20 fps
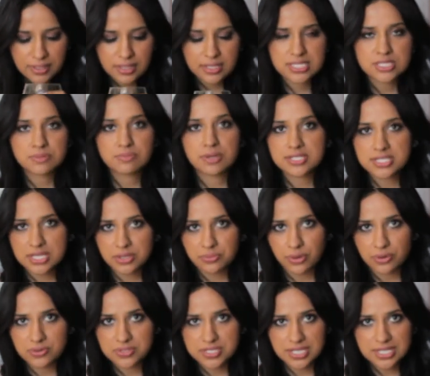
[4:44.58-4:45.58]
It smells like
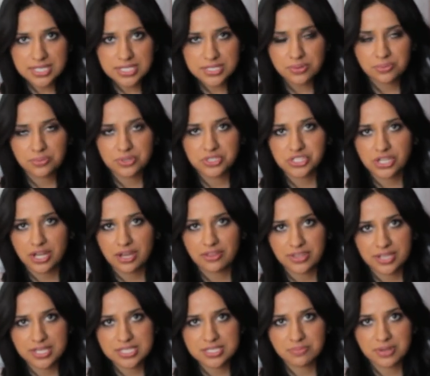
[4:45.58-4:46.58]
roses, which I
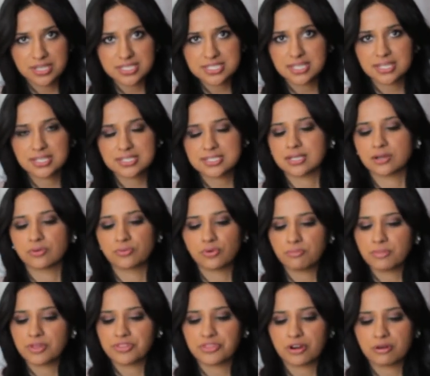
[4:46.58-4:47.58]
think is amazing. It's like
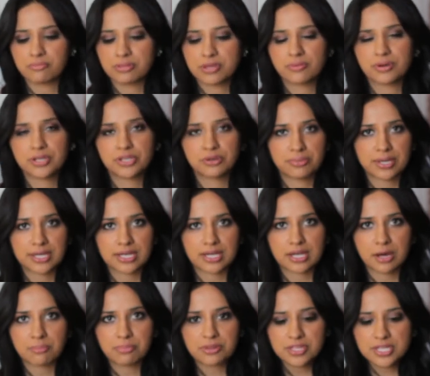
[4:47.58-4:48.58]
aromatherapy when you make a
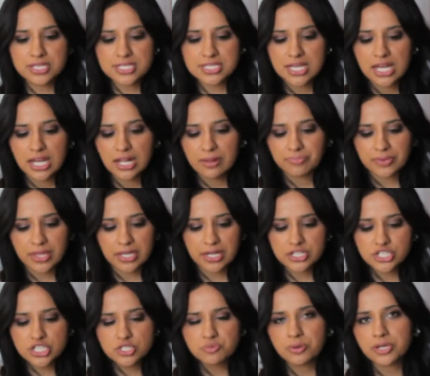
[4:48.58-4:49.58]
cup of this. And
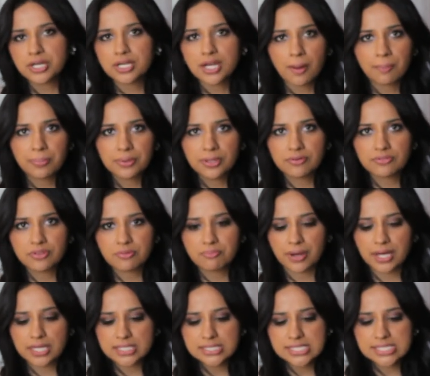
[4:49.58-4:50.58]
I just put a couple of the
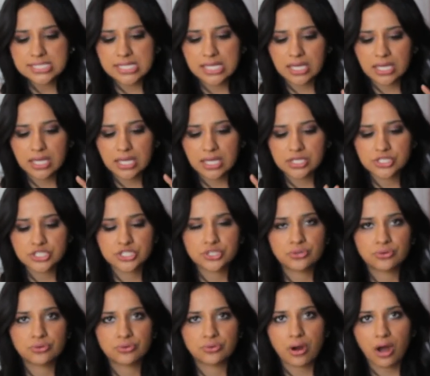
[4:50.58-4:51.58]
buds
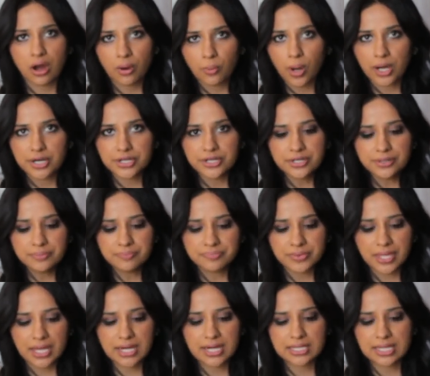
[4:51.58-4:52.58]
into hot water,
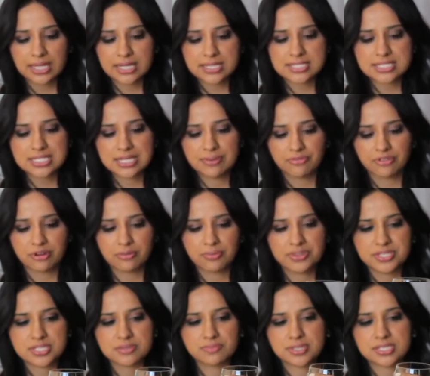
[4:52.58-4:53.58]
and I let it steep for a
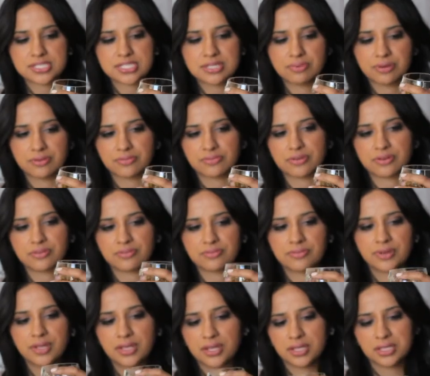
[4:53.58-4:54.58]
bit. This has been steeping for
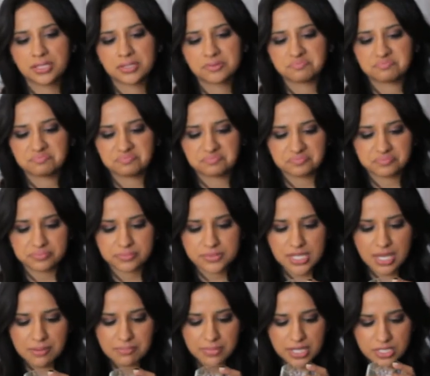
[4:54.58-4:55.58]
10
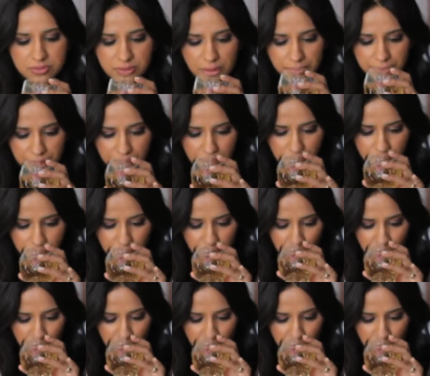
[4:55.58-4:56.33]
minutes, probably.